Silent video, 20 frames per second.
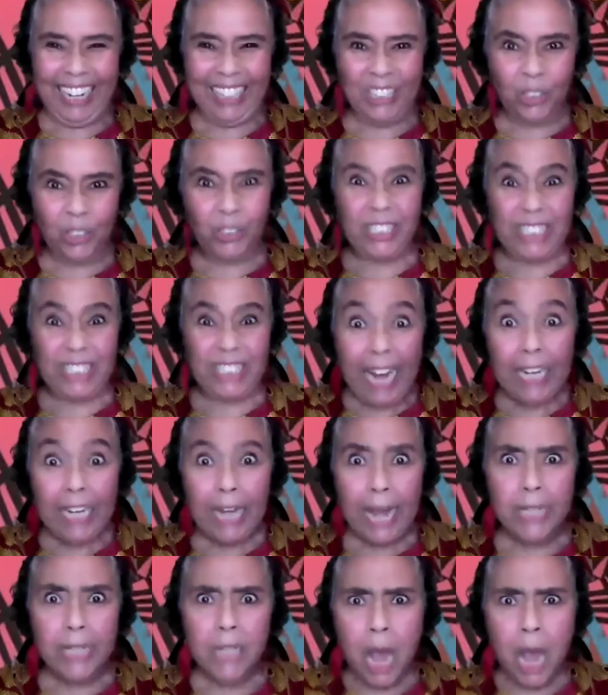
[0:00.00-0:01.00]
he took his eight
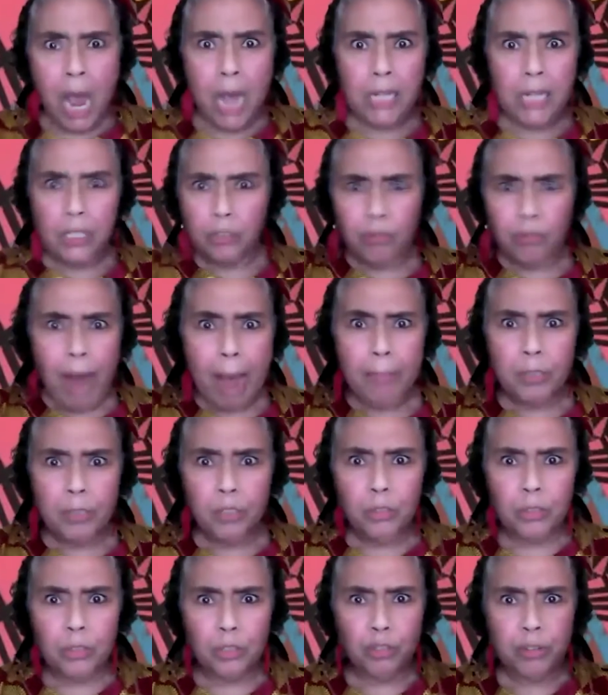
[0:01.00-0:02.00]
legs and he grabbed
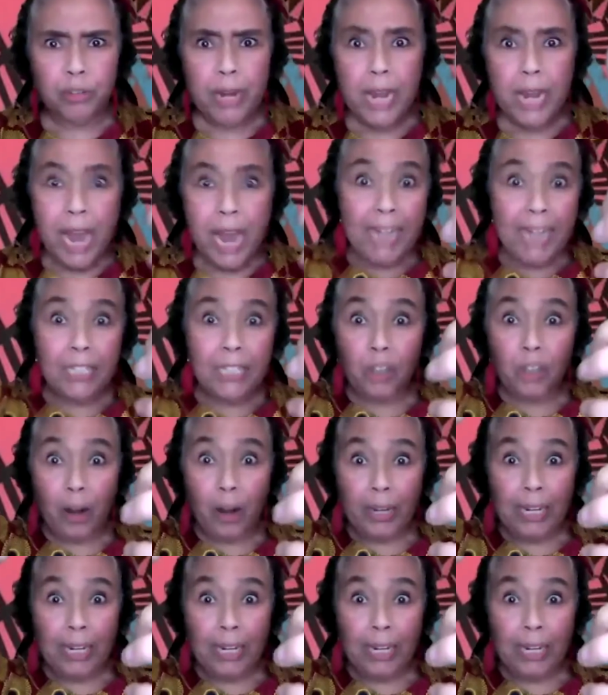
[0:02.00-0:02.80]
into the tree and he started